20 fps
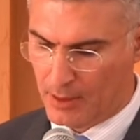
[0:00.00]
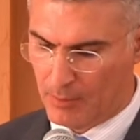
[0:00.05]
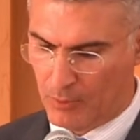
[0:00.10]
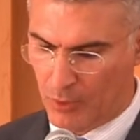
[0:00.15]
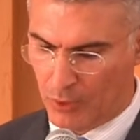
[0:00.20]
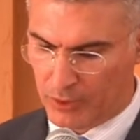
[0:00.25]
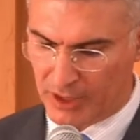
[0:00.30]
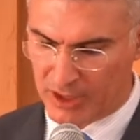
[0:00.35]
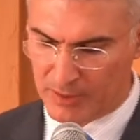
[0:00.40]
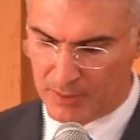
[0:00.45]

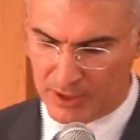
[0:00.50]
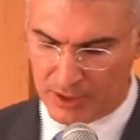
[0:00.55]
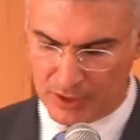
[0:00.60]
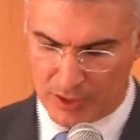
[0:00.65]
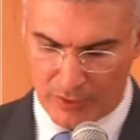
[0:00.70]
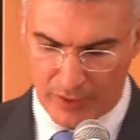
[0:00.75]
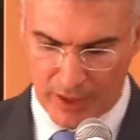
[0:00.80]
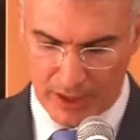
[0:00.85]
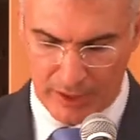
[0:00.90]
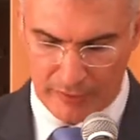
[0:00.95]
Malta's
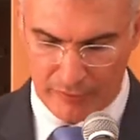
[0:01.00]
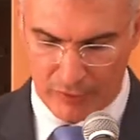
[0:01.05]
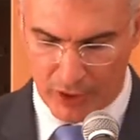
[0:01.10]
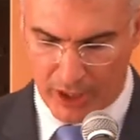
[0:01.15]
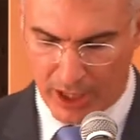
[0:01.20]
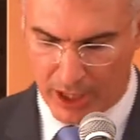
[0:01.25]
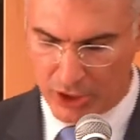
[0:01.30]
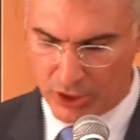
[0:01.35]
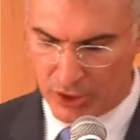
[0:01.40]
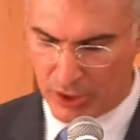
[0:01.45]
Mediterranean
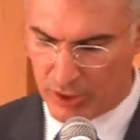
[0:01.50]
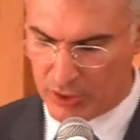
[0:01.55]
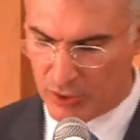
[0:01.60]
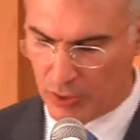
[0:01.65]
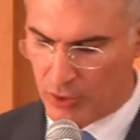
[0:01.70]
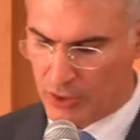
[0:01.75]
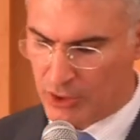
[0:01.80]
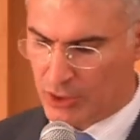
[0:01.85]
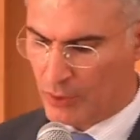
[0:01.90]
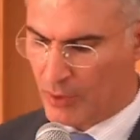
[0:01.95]
vocation is
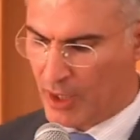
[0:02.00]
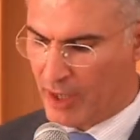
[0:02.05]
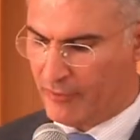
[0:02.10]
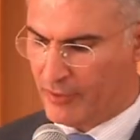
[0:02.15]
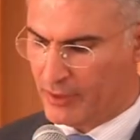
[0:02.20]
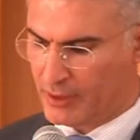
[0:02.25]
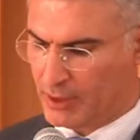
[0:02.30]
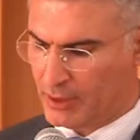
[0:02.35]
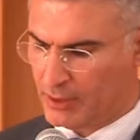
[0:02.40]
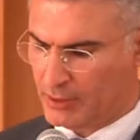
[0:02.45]
also
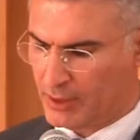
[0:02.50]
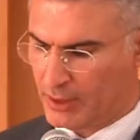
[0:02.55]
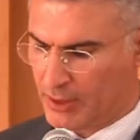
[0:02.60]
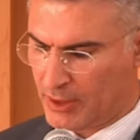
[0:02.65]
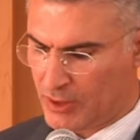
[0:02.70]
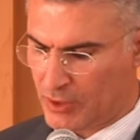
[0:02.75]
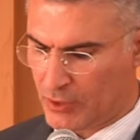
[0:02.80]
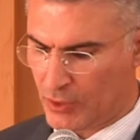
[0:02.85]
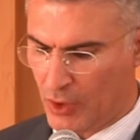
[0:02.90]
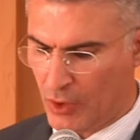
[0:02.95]
evident in
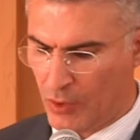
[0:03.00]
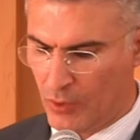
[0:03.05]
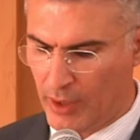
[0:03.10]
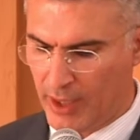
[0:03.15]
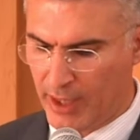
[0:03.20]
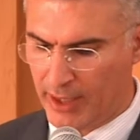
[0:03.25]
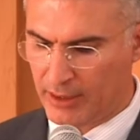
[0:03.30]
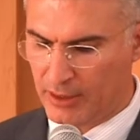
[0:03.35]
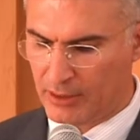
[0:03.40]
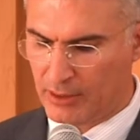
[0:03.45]
its role
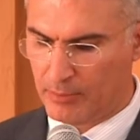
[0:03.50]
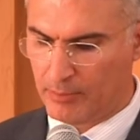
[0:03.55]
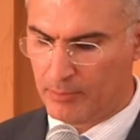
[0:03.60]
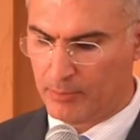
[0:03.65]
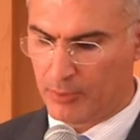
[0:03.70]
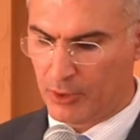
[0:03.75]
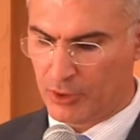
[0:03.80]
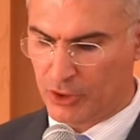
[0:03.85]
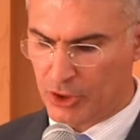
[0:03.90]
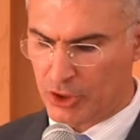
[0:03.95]
and
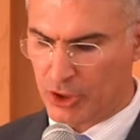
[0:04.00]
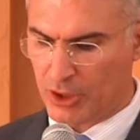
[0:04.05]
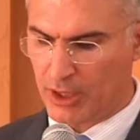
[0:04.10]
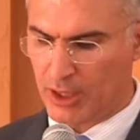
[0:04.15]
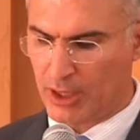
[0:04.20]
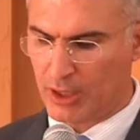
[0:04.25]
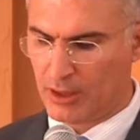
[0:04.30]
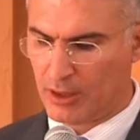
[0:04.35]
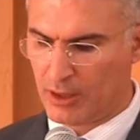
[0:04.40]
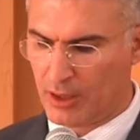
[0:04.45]

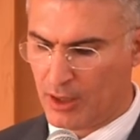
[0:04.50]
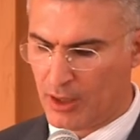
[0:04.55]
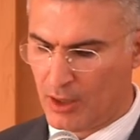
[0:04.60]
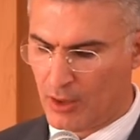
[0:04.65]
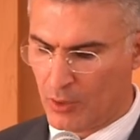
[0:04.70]
positioning